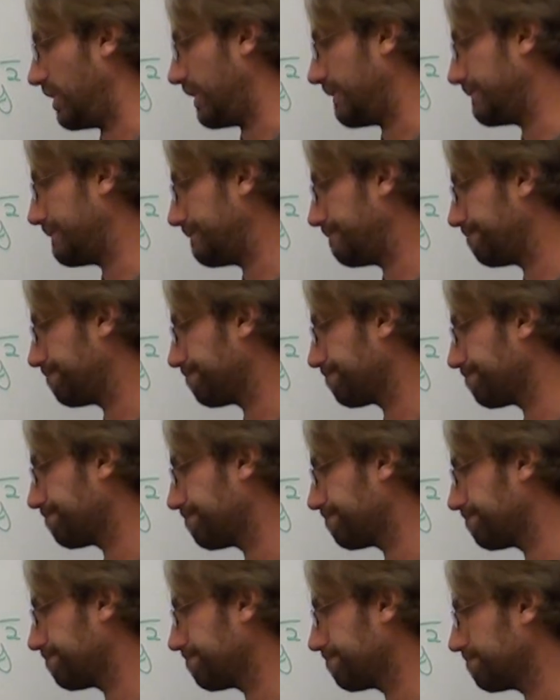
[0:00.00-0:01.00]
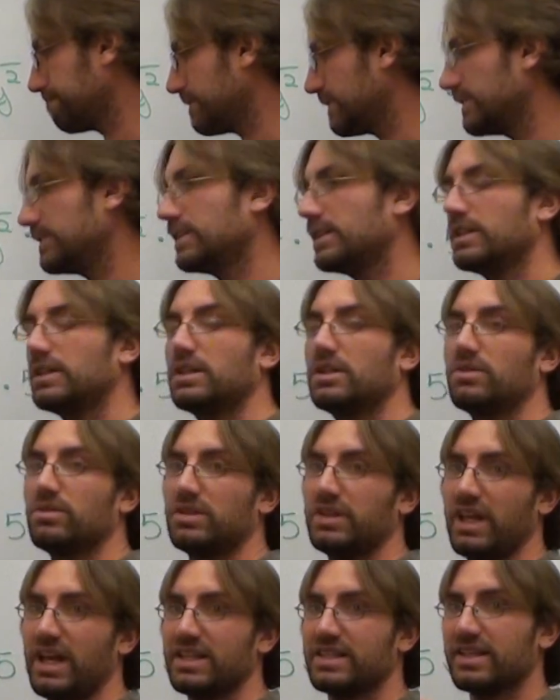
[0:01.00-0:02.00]
that.
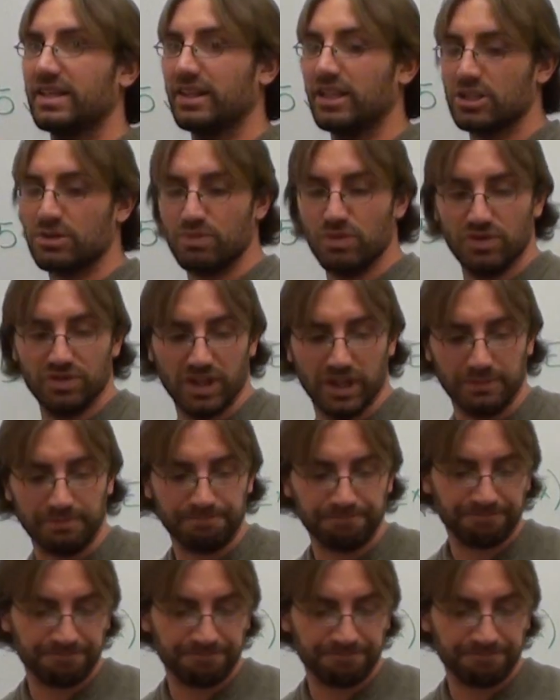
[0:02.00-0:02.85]
That said, let's move on.